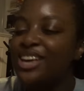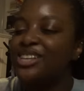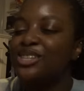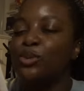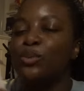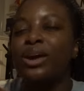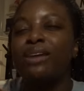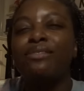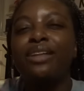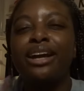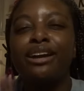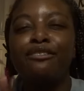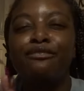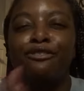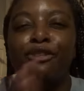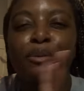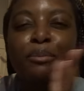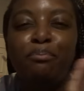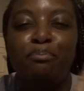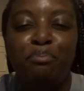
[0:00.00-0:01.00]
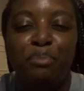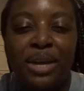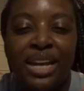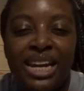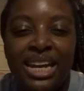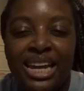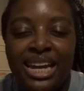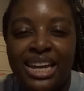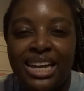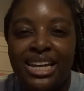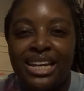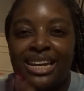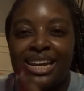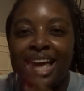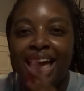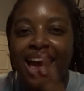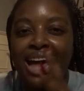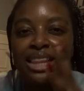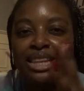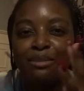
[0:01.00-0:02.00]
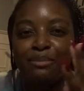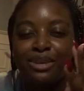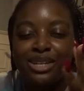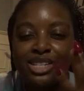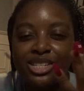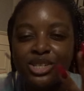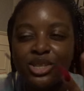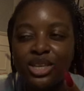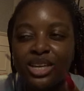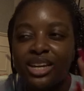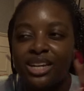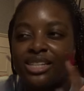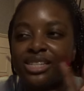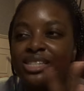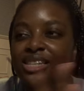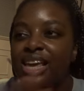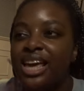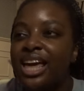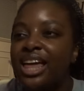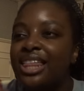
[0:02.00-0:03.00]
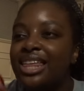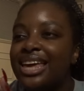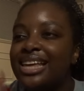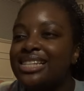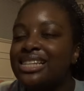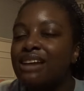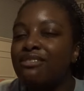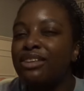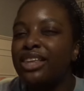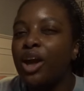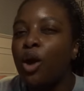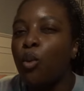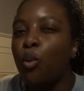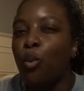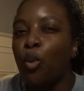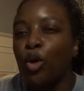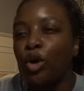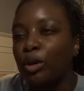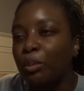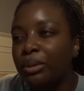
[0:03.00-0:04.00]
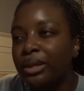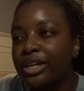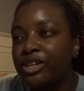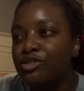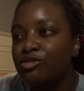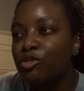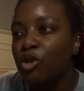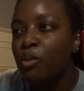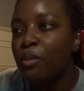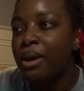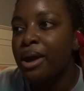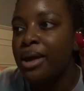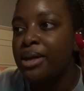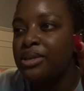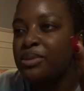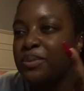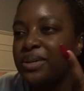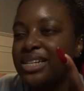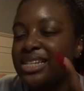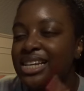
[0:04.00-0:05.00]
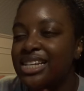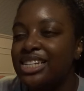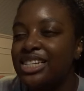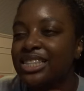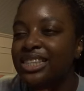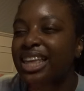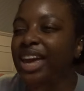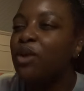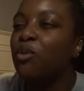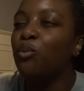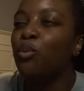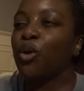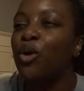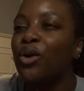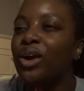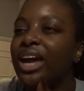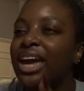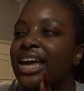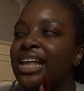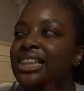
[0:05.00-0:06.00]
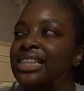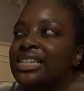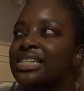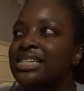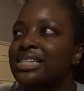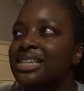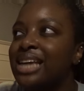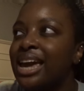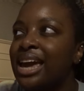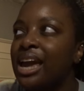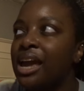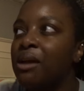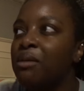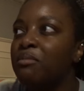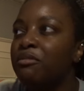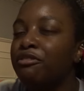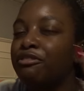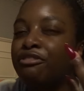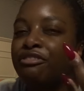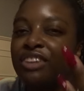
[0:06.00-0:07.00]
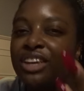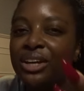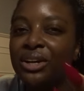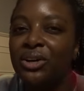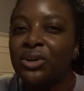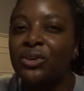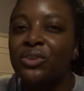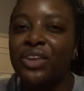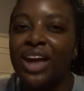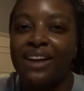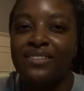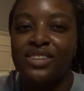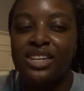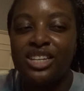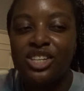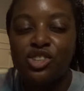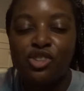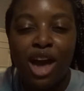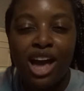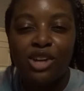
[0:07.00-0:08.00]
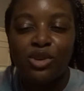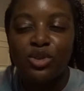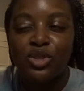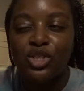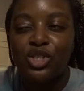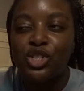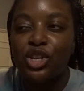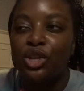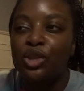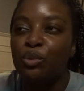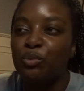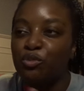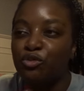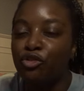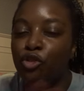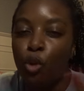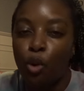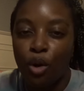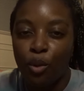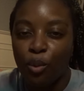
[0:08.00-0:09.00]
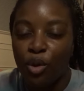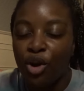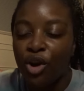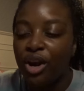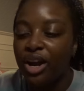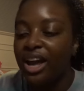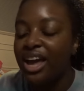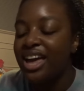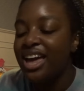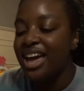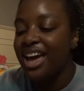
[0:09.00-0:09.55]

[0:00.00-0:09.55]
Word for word: So we have like a forbidden element to this. It's not really a workplace romance, but essentially they work in the same field. They have to interact with each other for work.